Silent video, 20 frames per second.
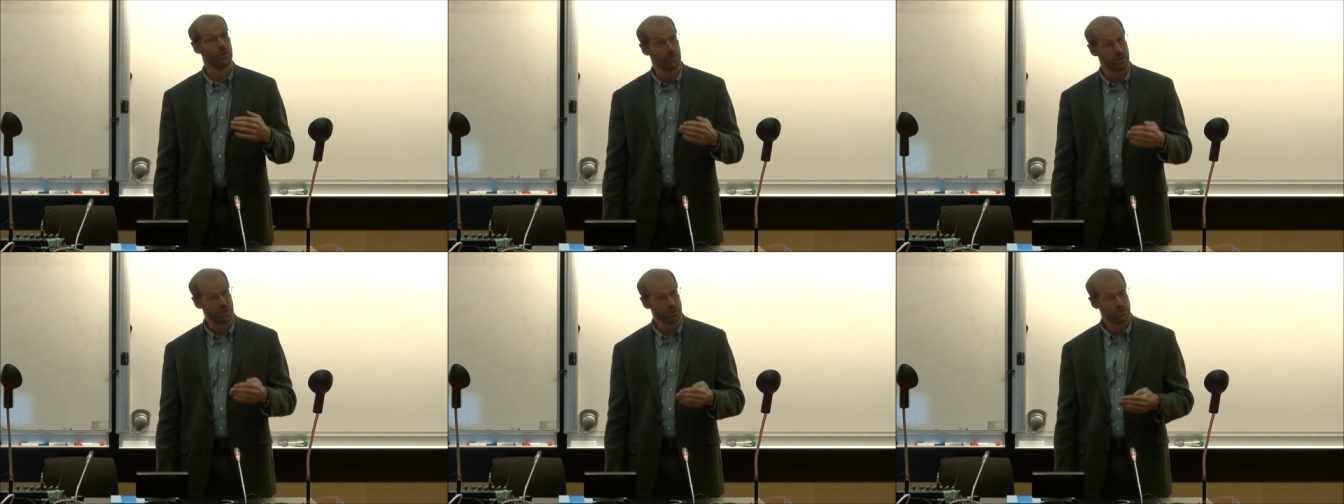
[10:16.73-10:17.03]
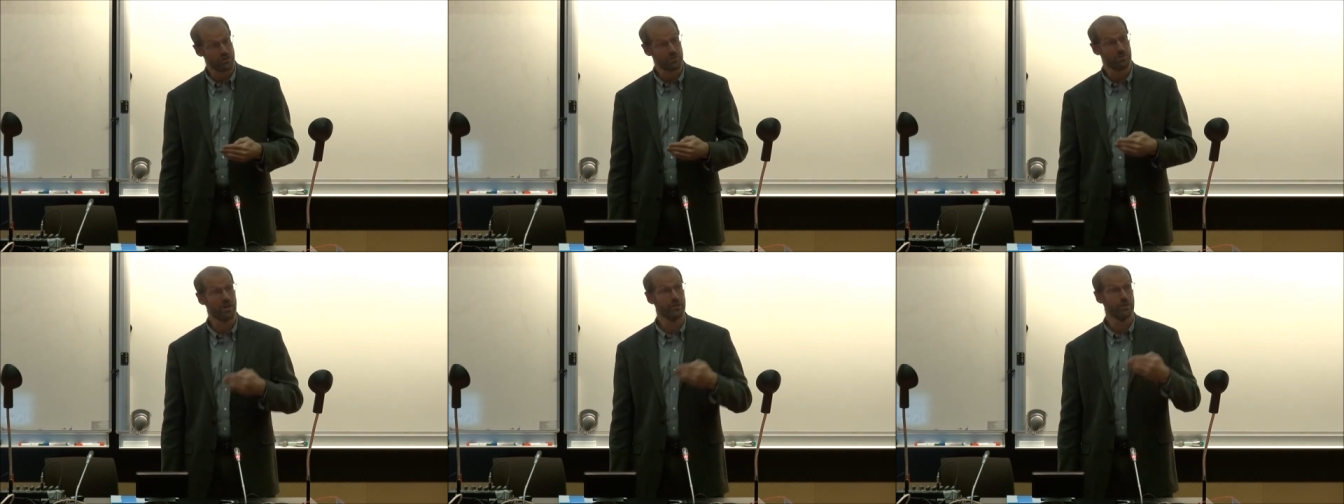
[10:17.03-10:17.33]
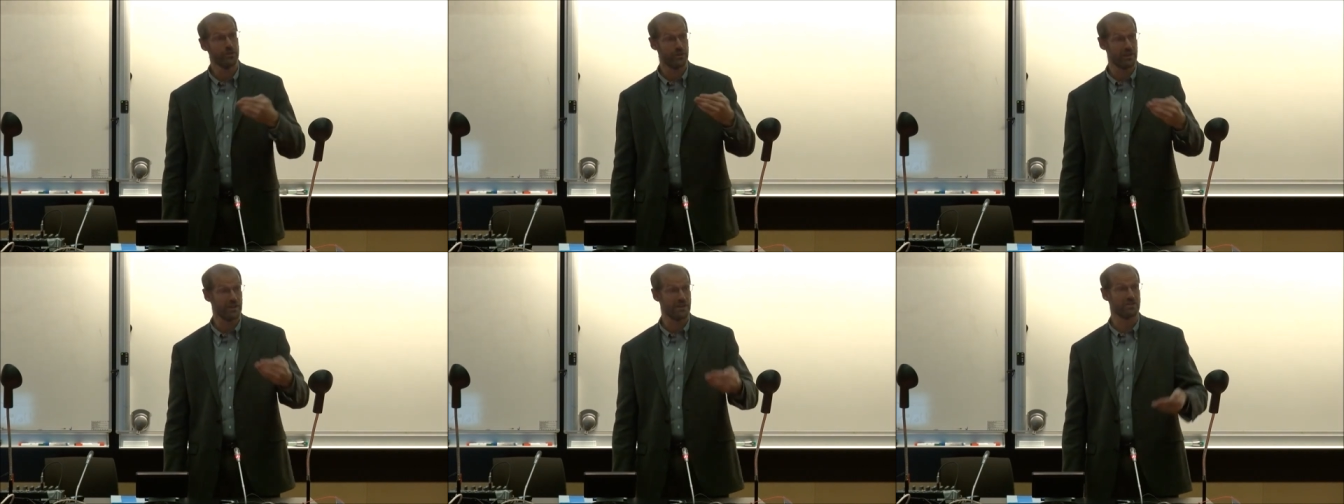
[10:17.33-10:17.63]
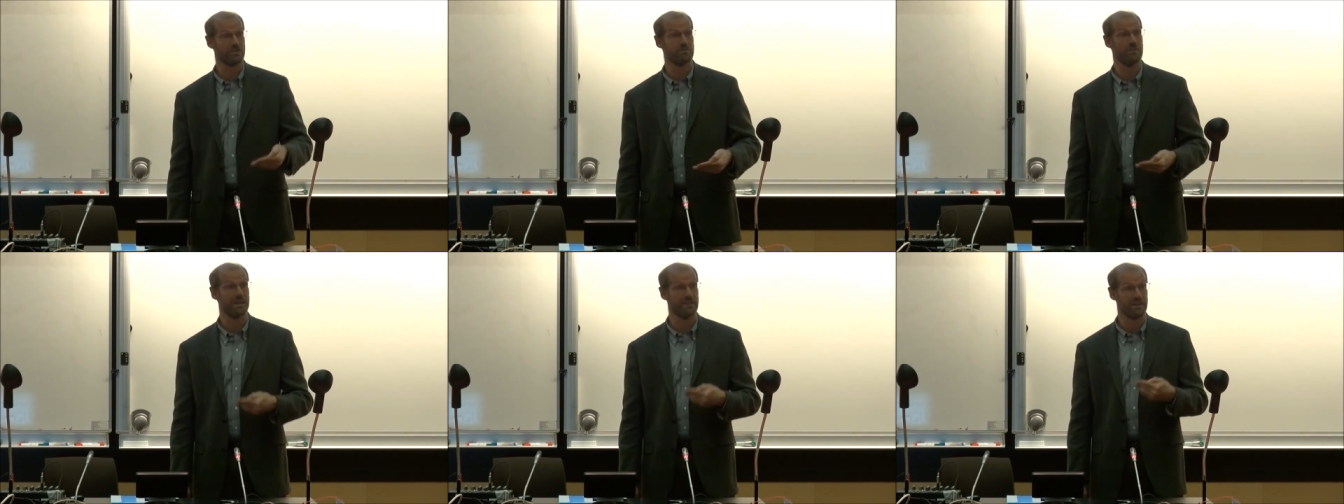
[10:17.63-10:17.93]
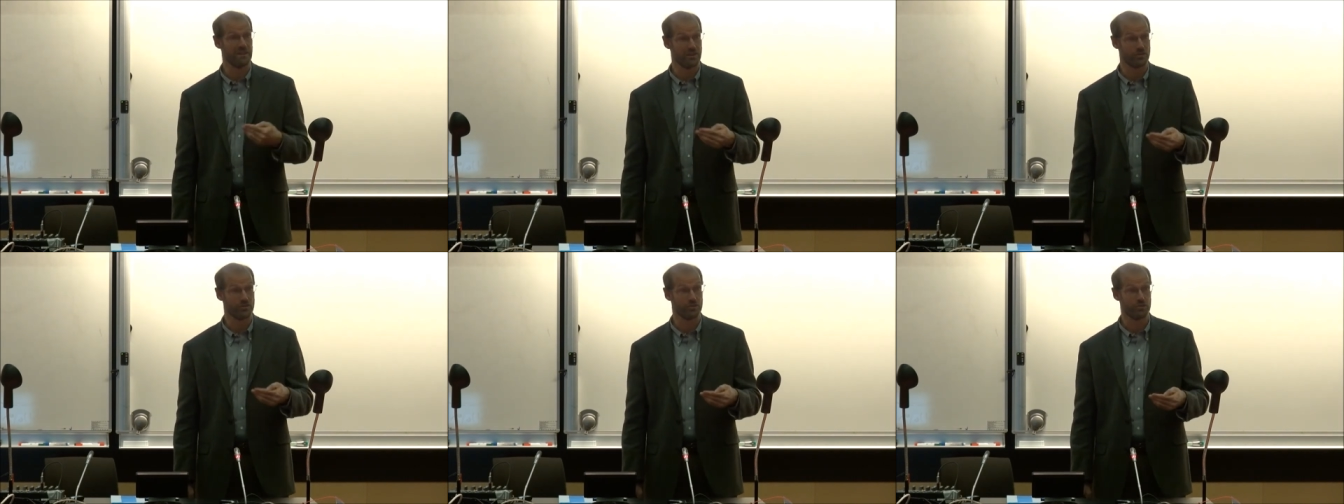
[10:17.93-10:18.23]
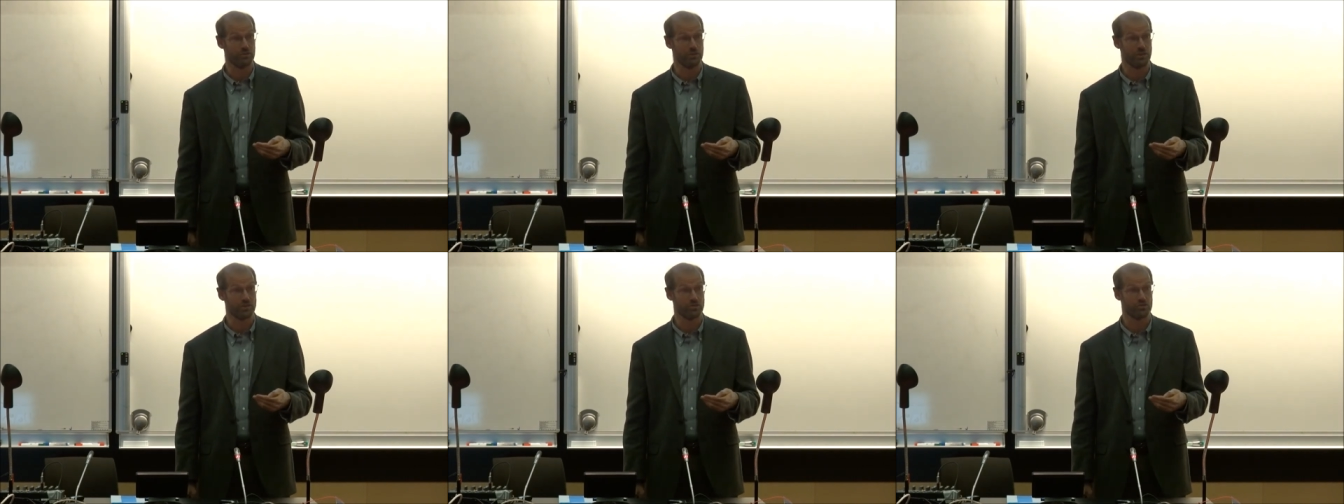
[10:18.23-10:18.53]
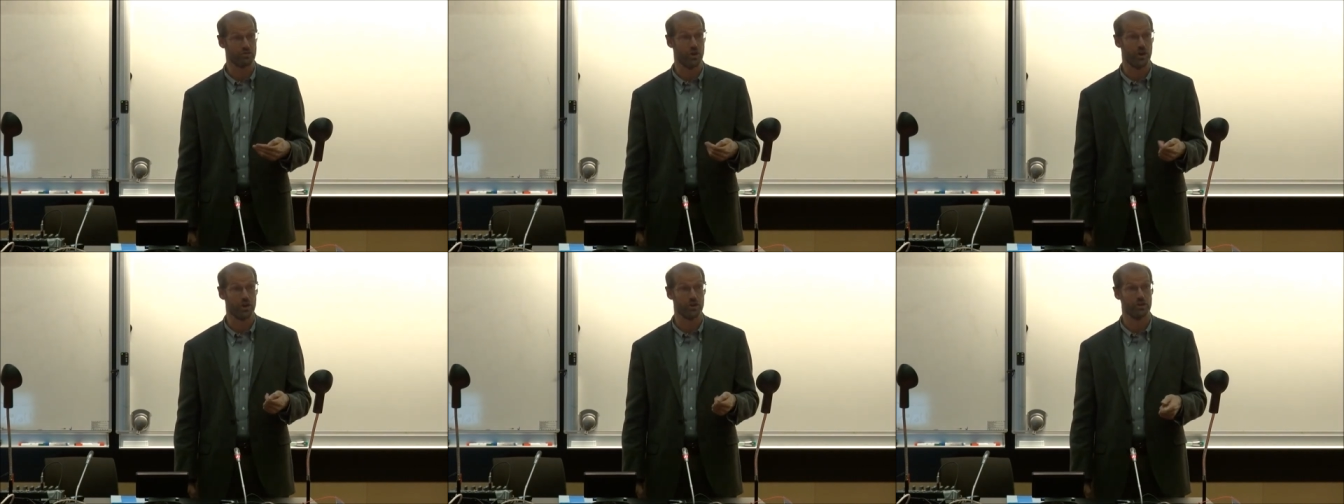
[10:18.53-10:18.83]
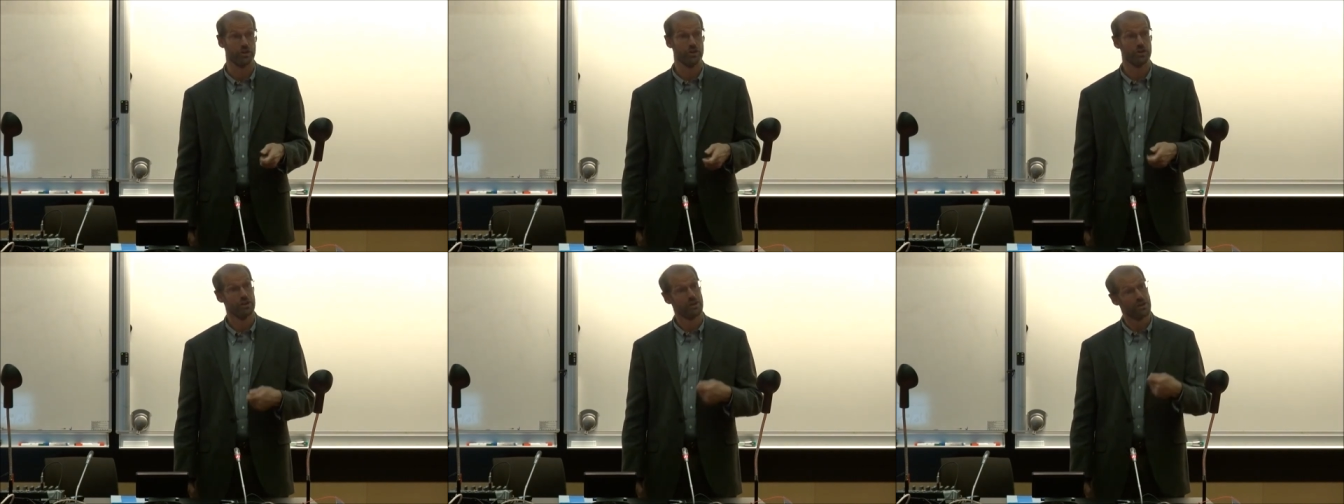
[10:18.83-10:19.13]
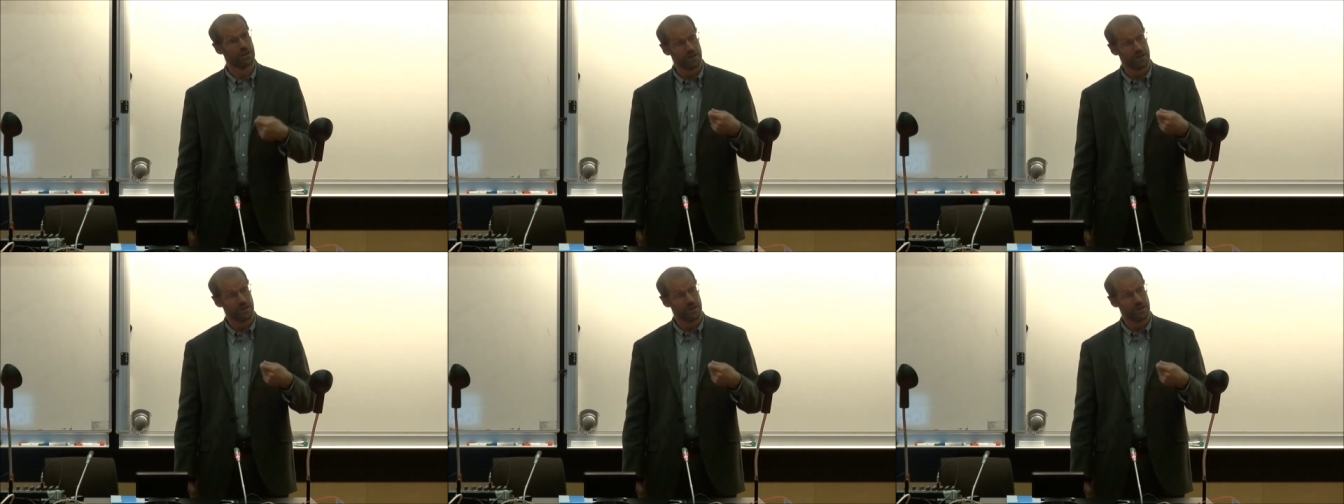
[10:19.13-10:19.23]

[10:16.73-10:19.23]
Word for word: We do some other things to make the instrument stronger,